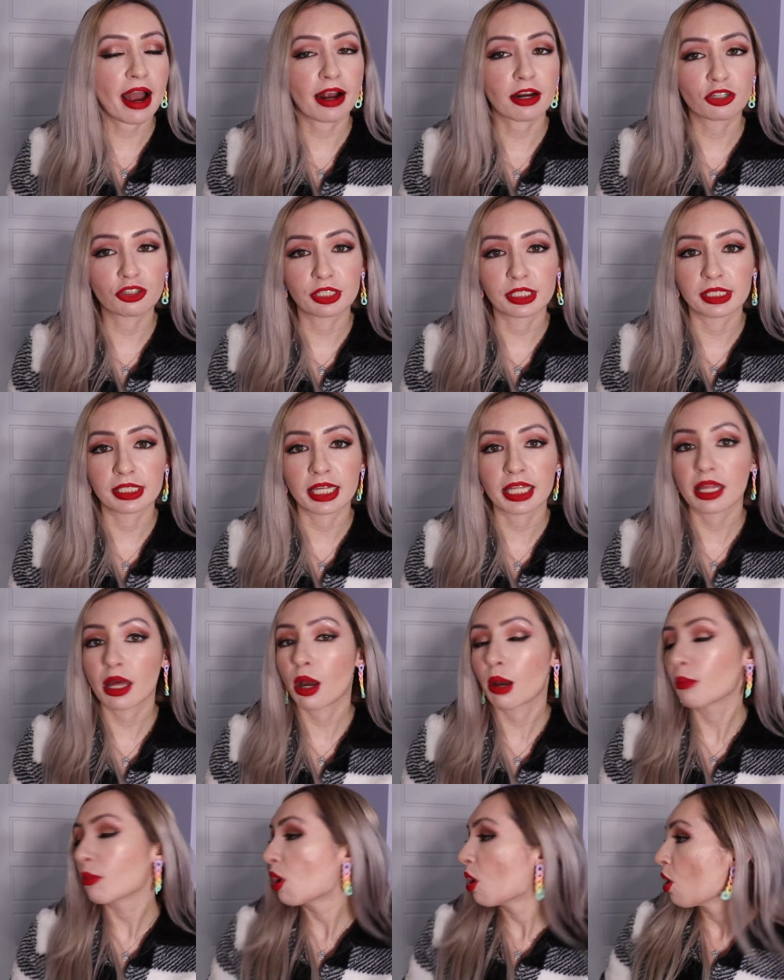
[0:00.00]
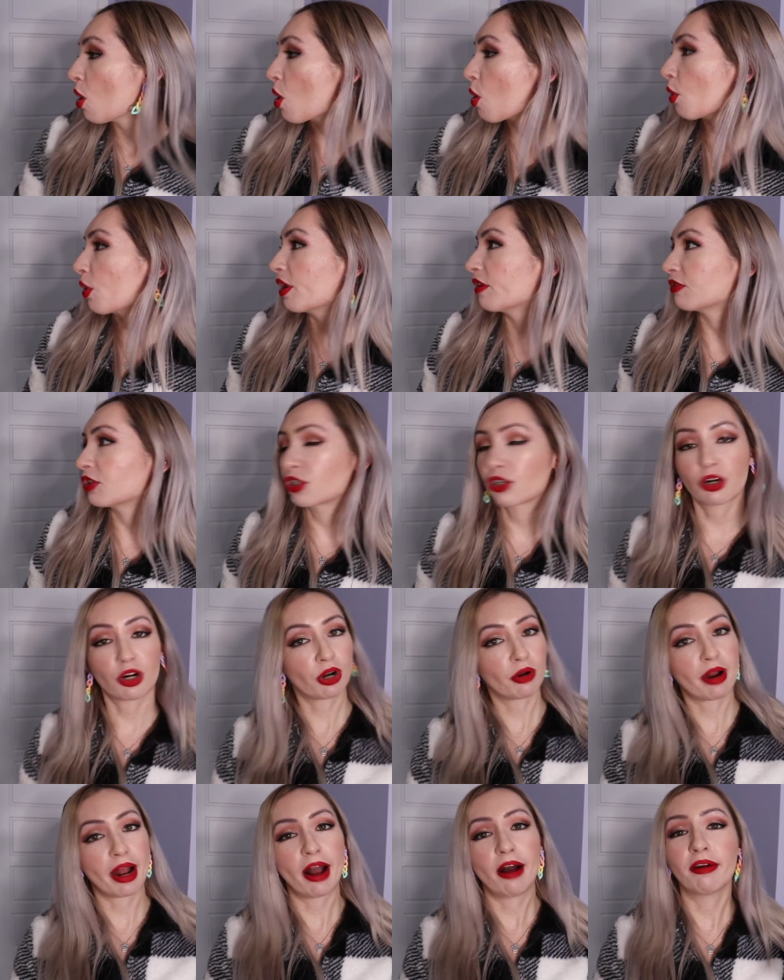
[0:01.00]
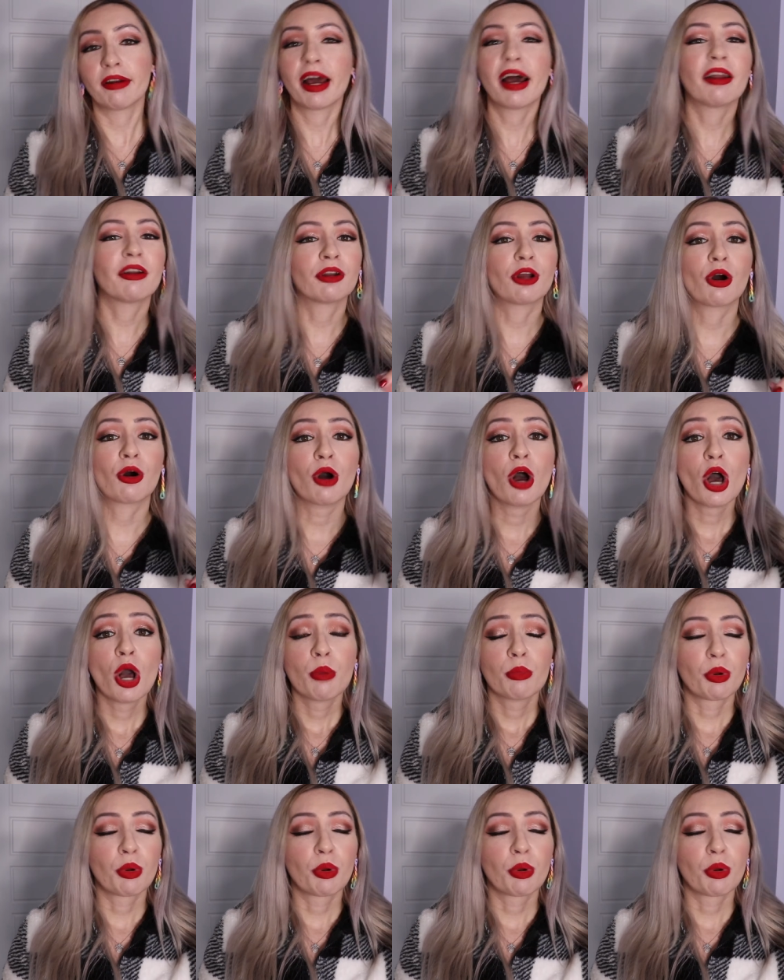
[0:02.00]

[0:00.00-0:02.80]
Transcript: actually see them, or you have to turn around, I don't know.